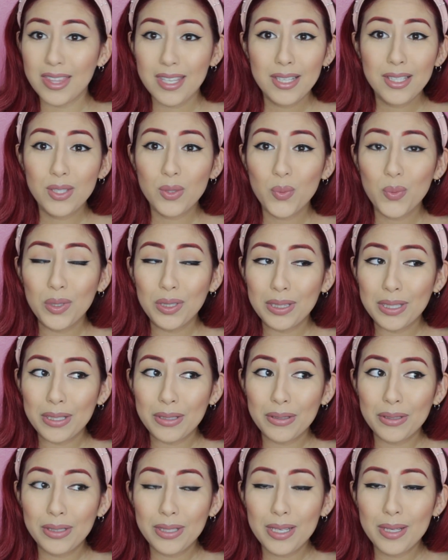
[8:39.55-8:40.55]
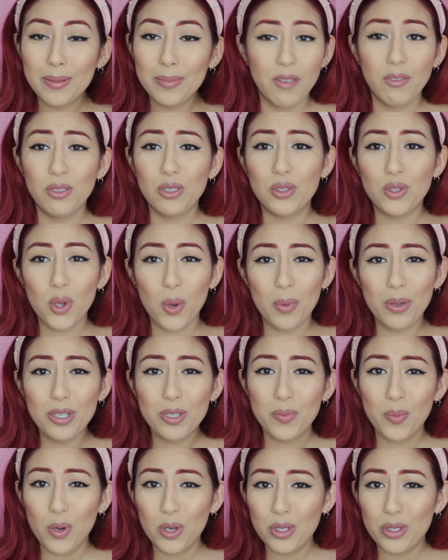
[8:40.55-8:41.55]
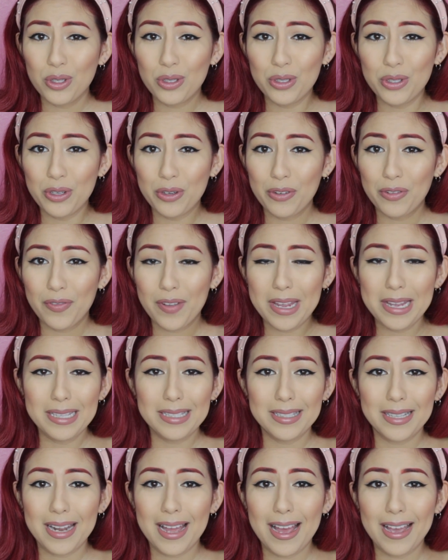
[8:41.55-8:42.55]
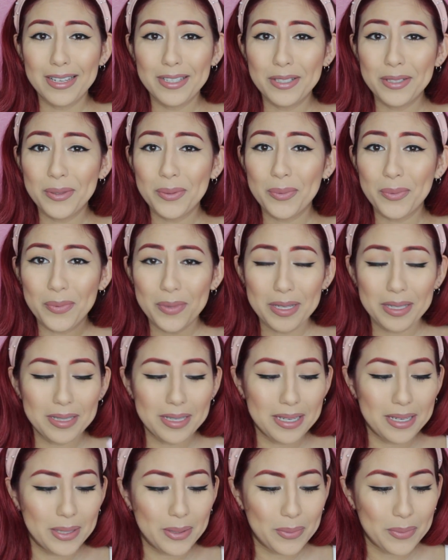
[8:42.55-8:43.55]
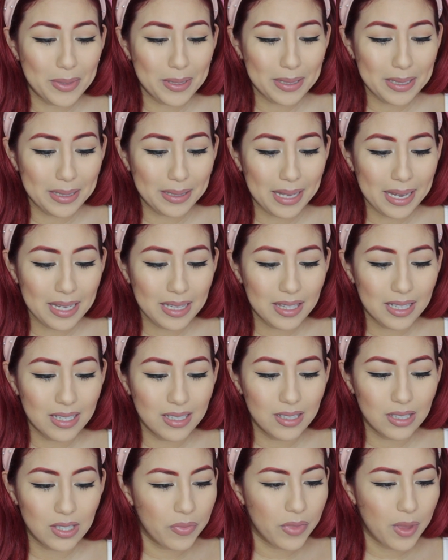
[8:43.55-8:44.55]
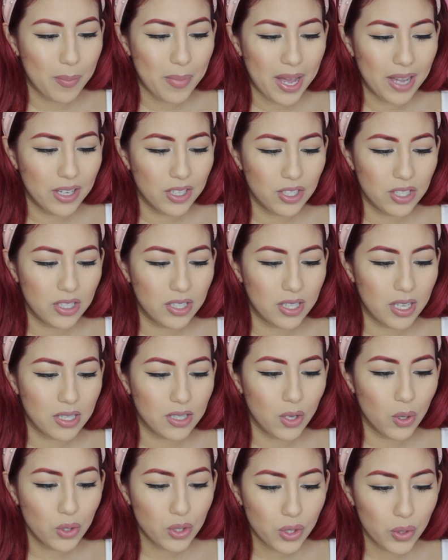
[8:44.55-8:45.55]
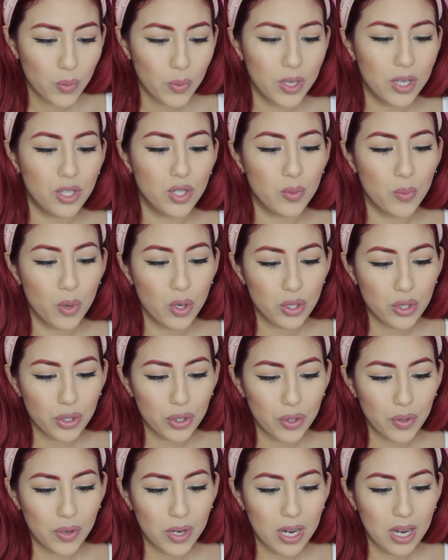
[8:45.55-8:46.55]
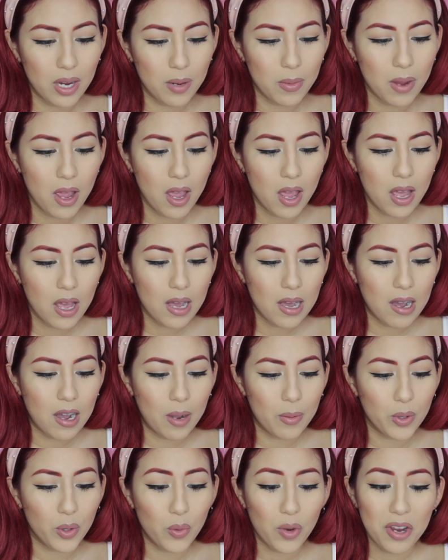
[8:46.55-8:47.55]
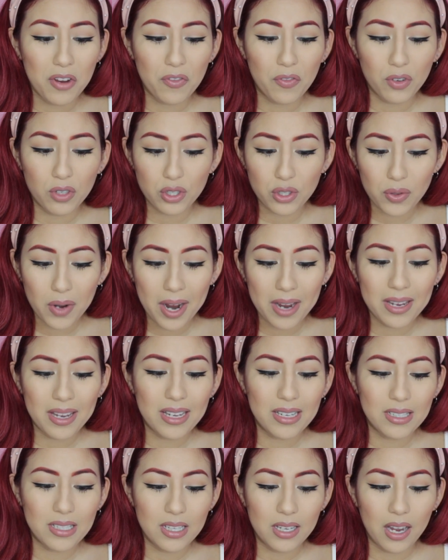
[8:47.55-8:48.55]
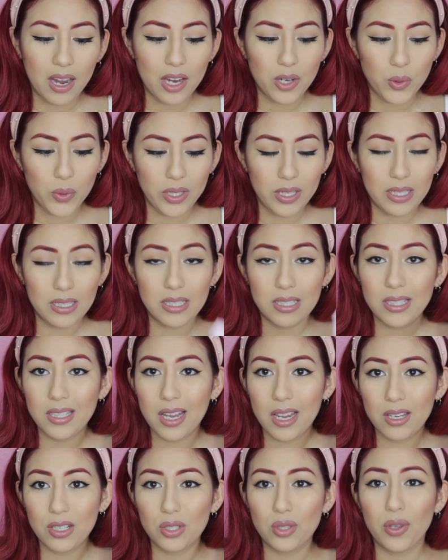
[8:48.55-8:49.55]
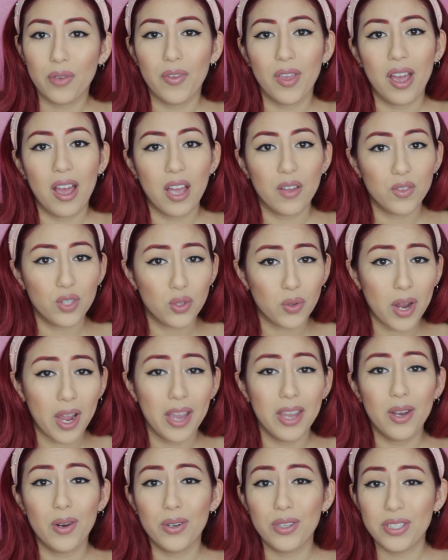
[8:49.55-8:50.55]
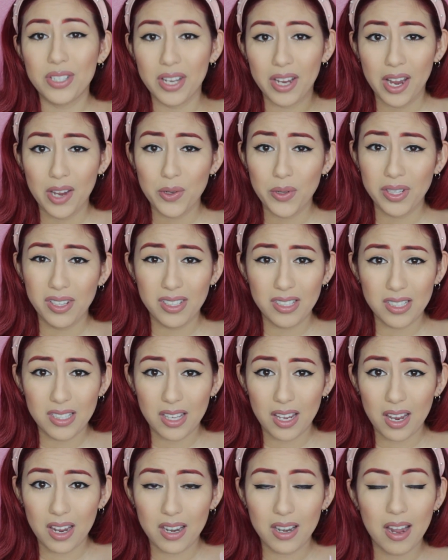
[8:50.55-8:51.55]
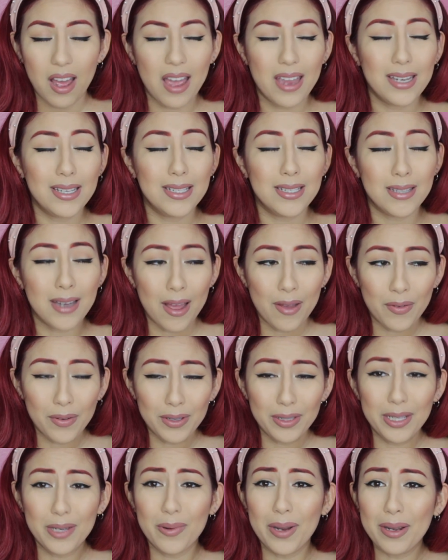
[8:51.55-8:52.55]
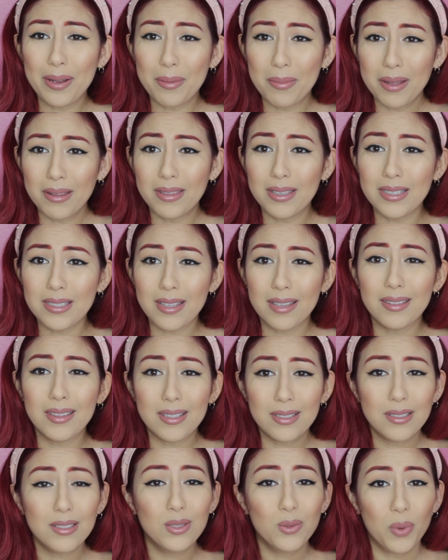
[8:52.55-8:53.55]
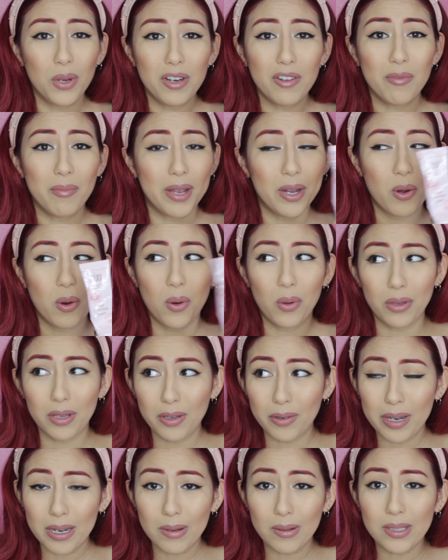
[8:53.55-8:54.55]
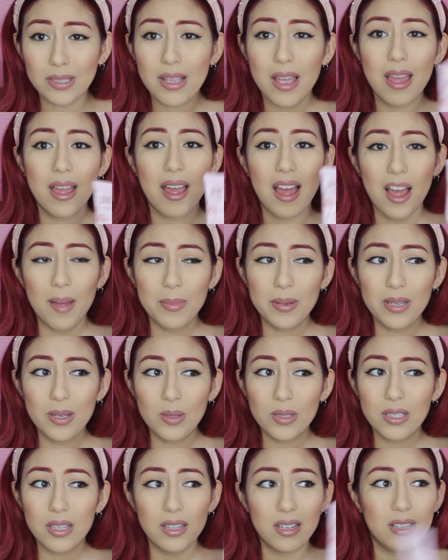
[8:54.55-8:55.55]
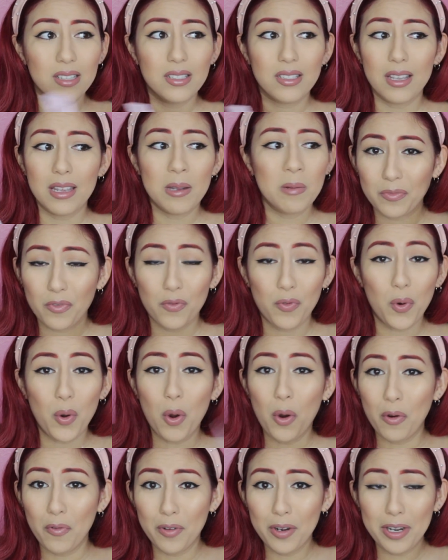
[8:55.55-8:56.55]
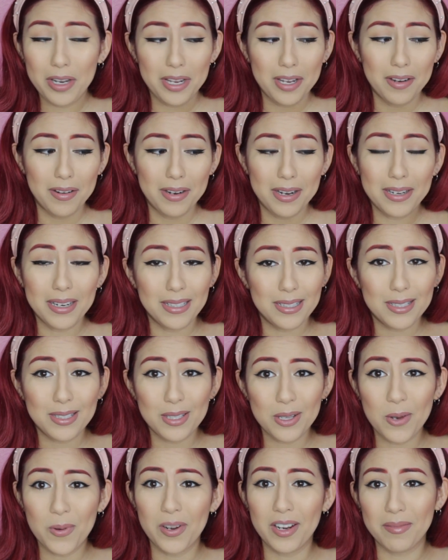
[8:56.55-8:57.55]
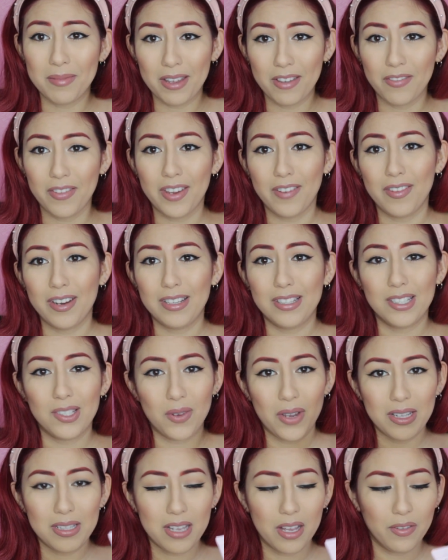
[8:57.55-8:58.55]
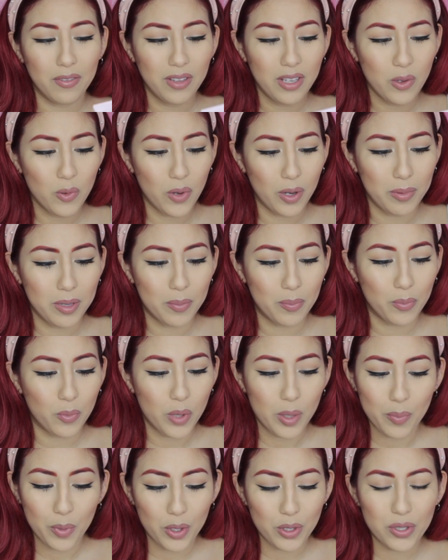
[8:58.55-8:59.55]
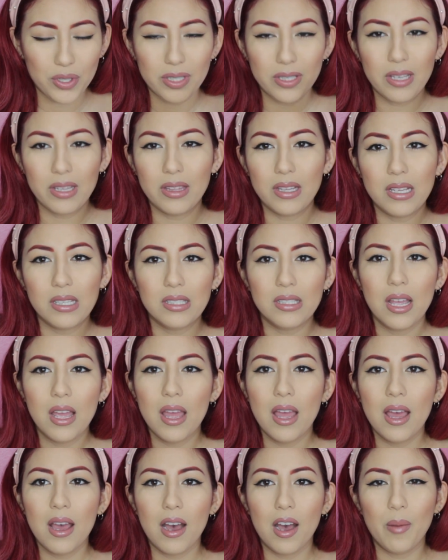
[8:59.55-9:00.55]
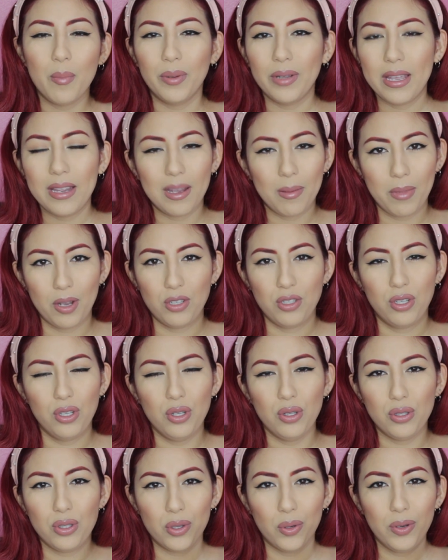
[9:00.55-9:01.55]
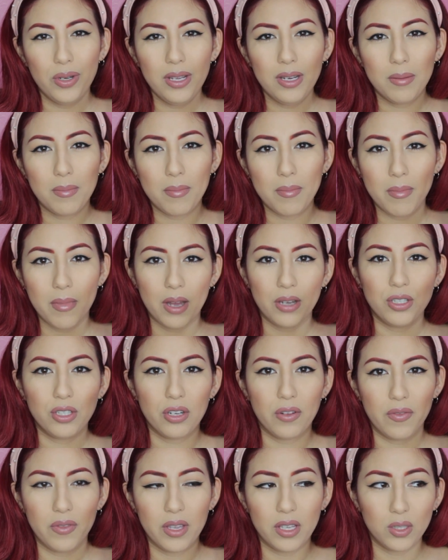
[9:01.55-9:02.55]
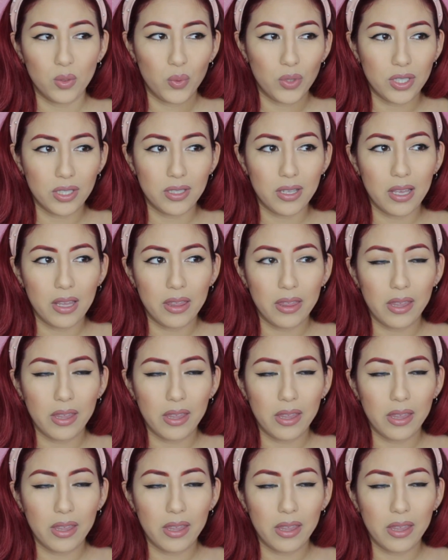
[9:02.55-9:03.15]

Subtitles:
This will literally give so much moisture to your face that I just really like this. The package just says ultra rich moisture cream, great for dry and dehydrated skin. So if you have dry or dehydrated skin, I definitely recommend this. Like, this is one of my holy grails. I've been using this like for over a year, and it's still one of my favorites. So I definitely will be repurchasing this. But like I mentioned, you don't need much of this, which is I